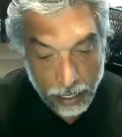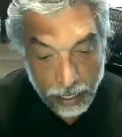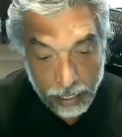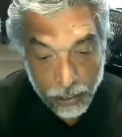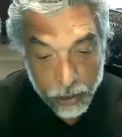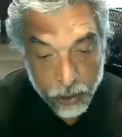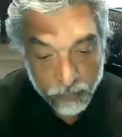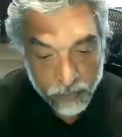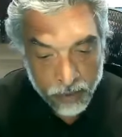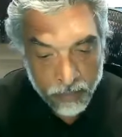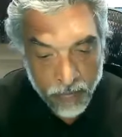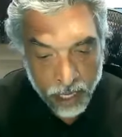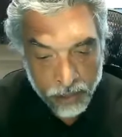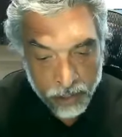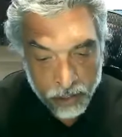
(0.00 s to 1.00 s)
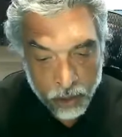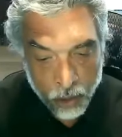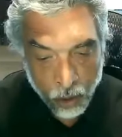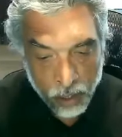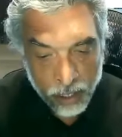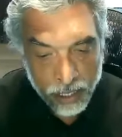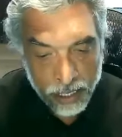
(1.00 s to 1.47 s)
Each of the martyrs
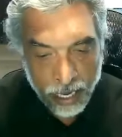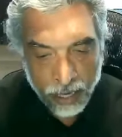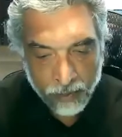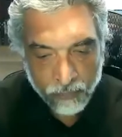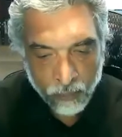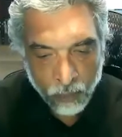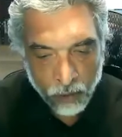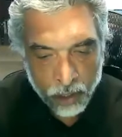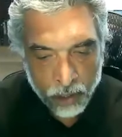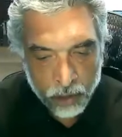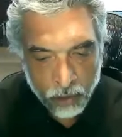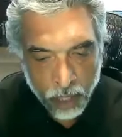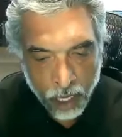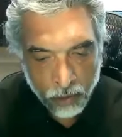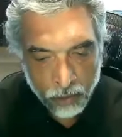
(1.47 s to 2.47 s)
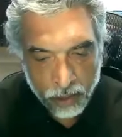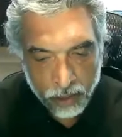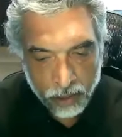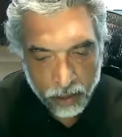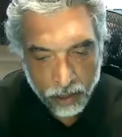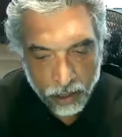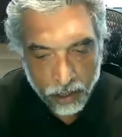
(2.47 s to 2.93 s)
calling out for a shroud.
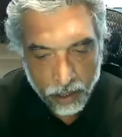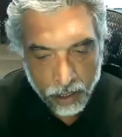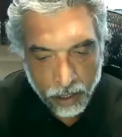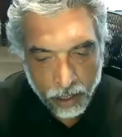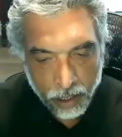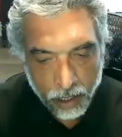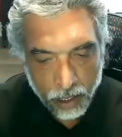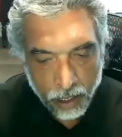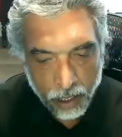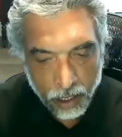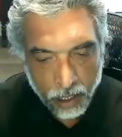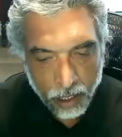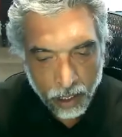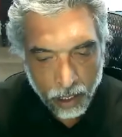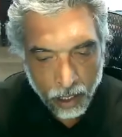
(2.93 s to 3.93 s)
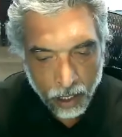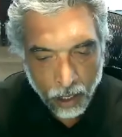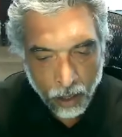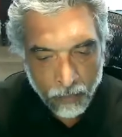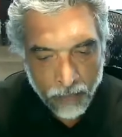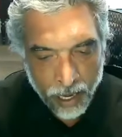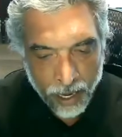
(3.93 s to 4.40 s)

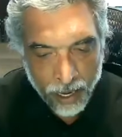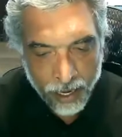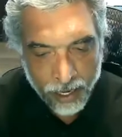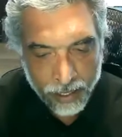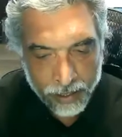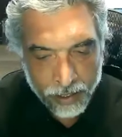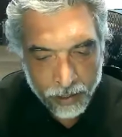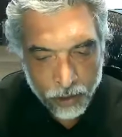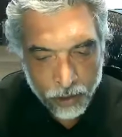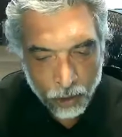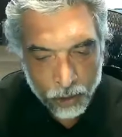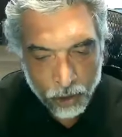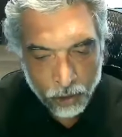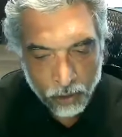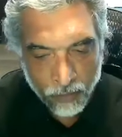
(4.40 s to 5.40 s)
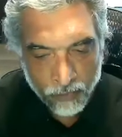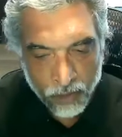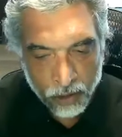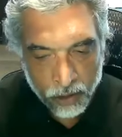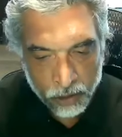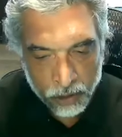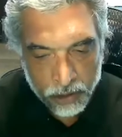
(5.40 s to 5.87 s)
Oh my, the torture of
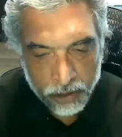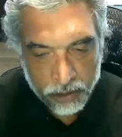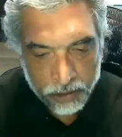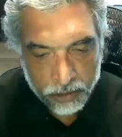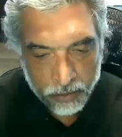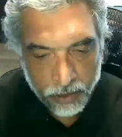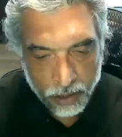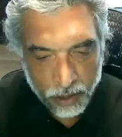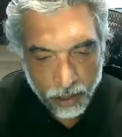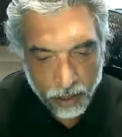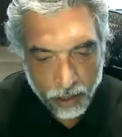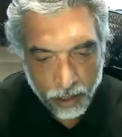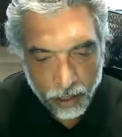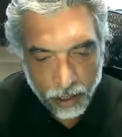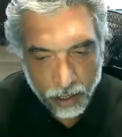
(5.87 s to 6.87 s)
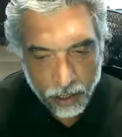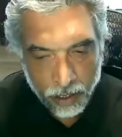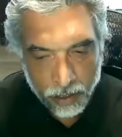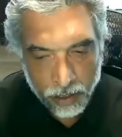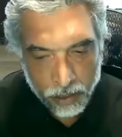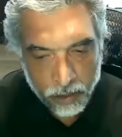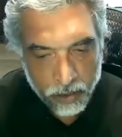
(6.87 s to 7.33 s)
thirst.
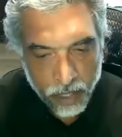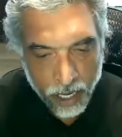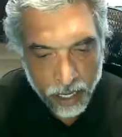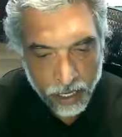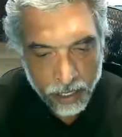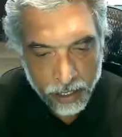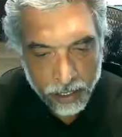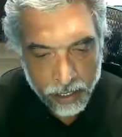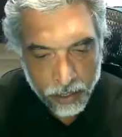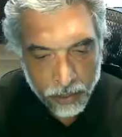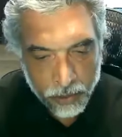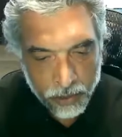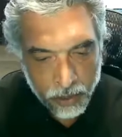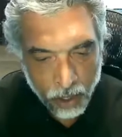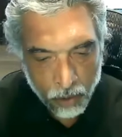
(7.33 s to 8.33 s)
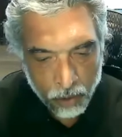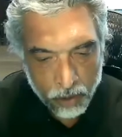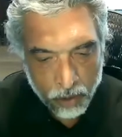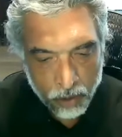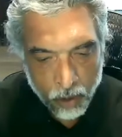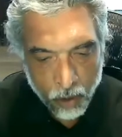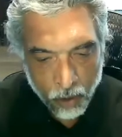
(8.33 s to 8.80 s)
The dried
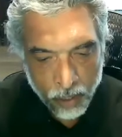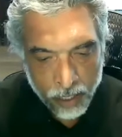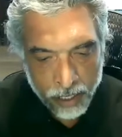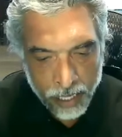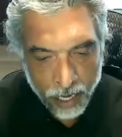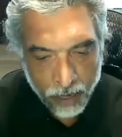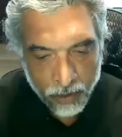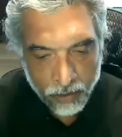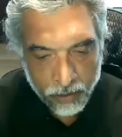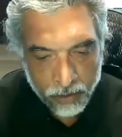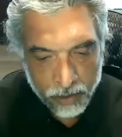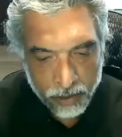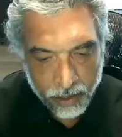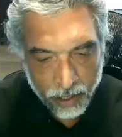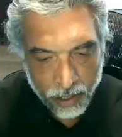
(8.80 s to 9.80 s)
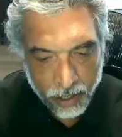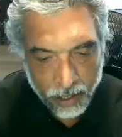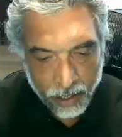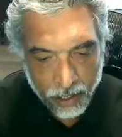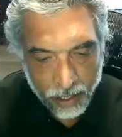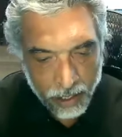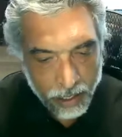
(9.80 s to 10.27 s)
throat calling out.
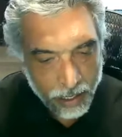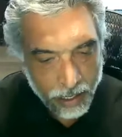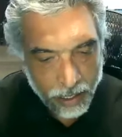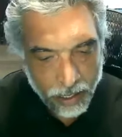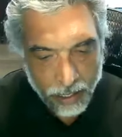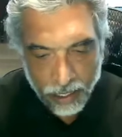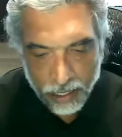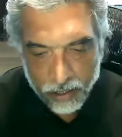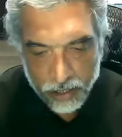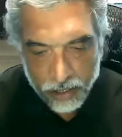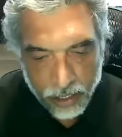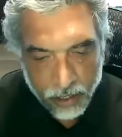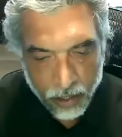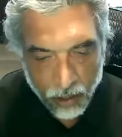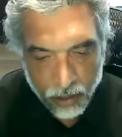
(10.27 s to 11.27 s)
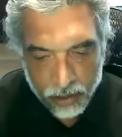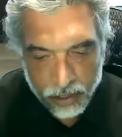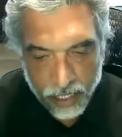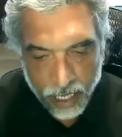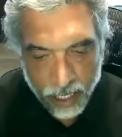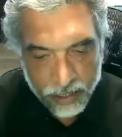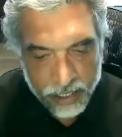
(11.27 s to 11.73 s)
As calls
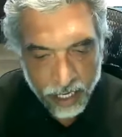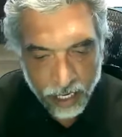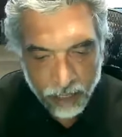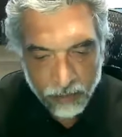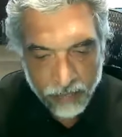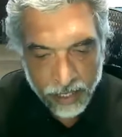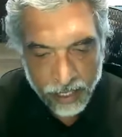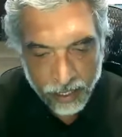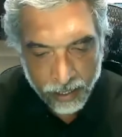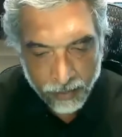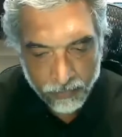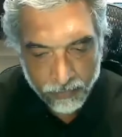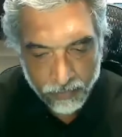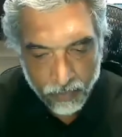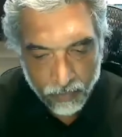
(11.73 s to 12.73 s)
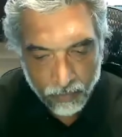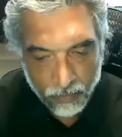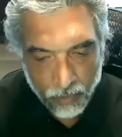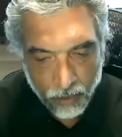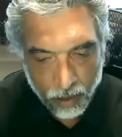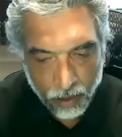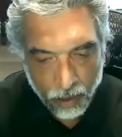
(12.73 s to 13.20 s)
out, tell me,
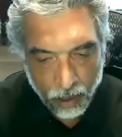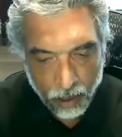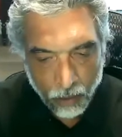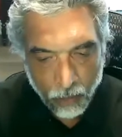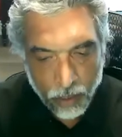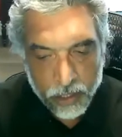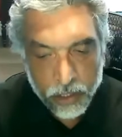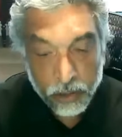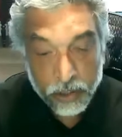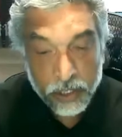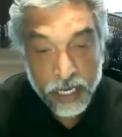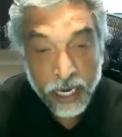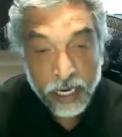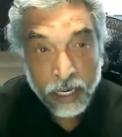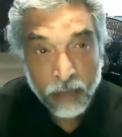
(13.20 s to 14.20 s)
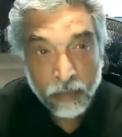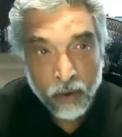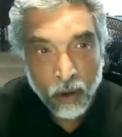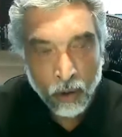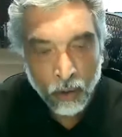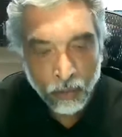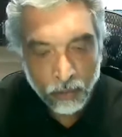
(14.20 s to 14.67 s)
where should Zainab
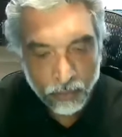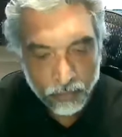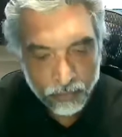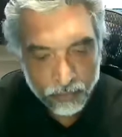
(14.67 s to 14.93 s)
go?